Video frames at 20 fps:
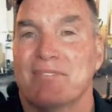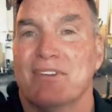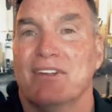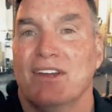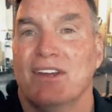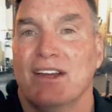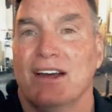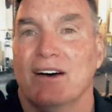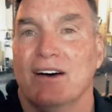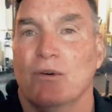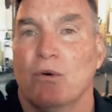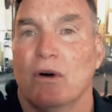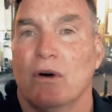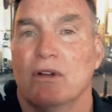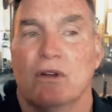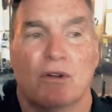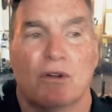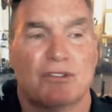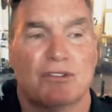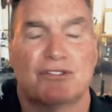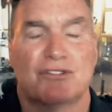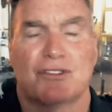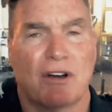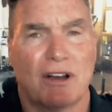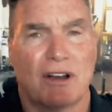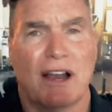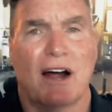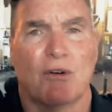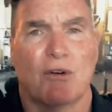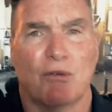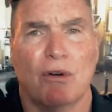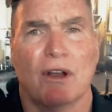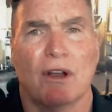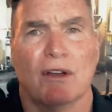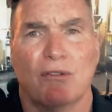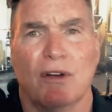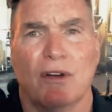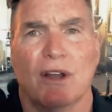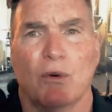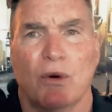Yeah, well, no, it started out
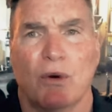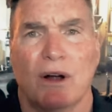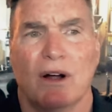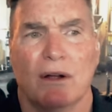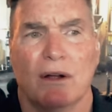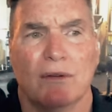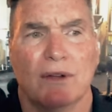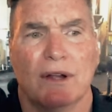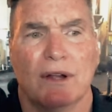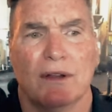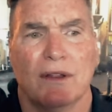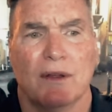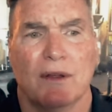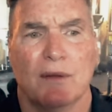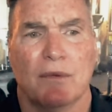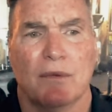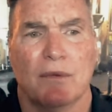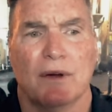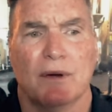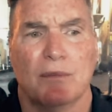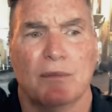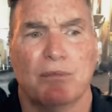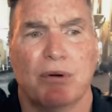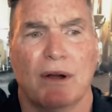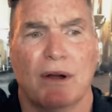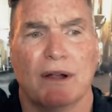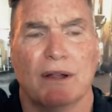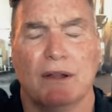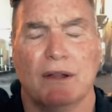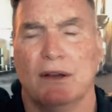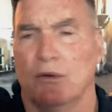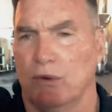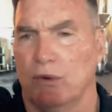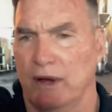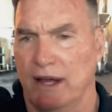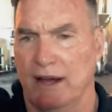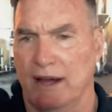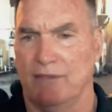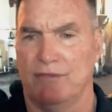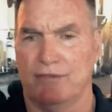really, really well. I think,
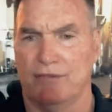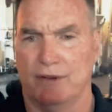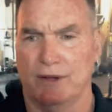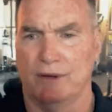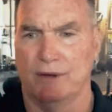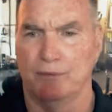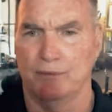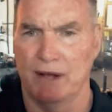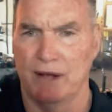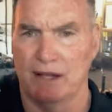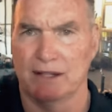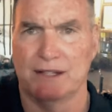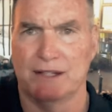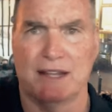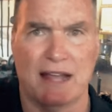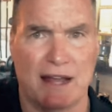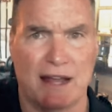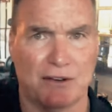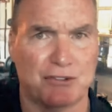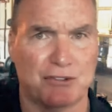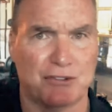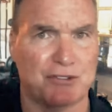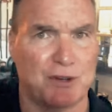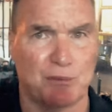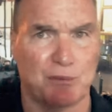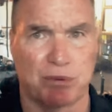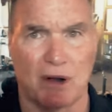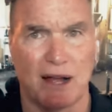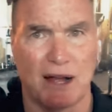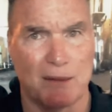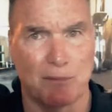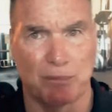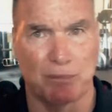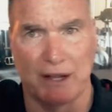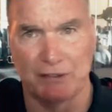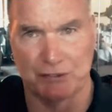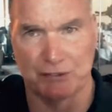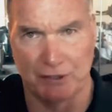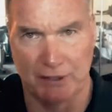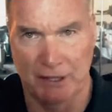we have Melody Anderson, Brian
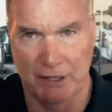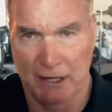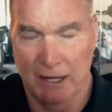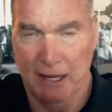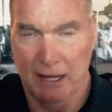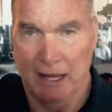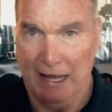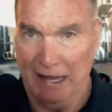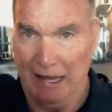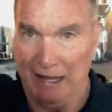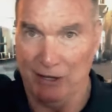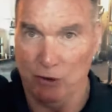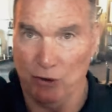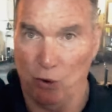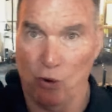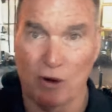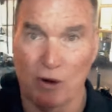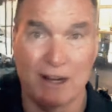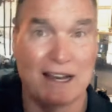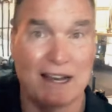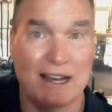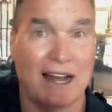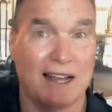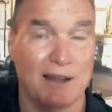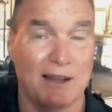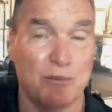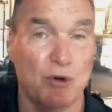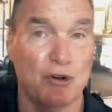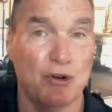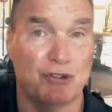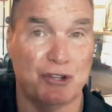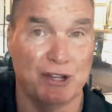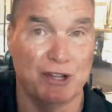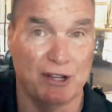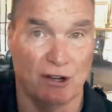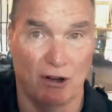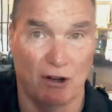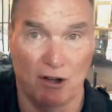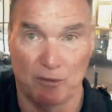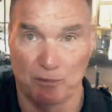Blessed, and Ornella
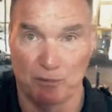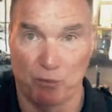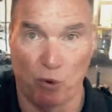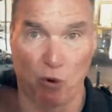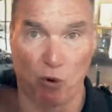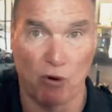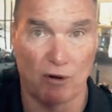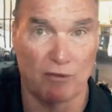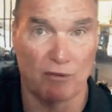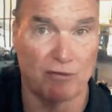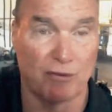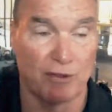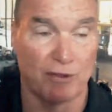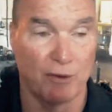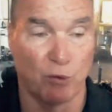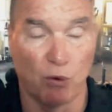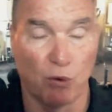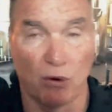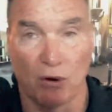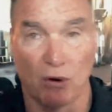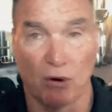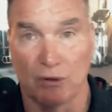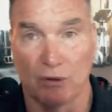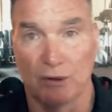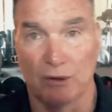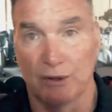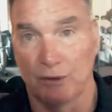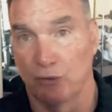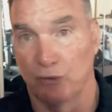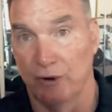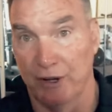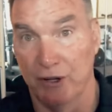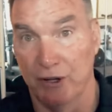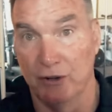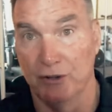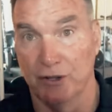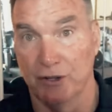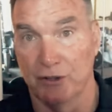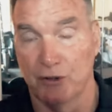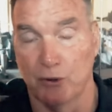Muti on board for the world
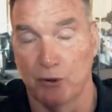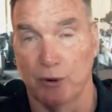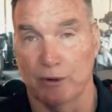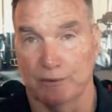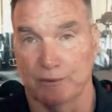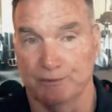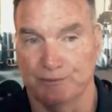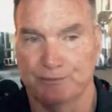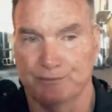reunion tour.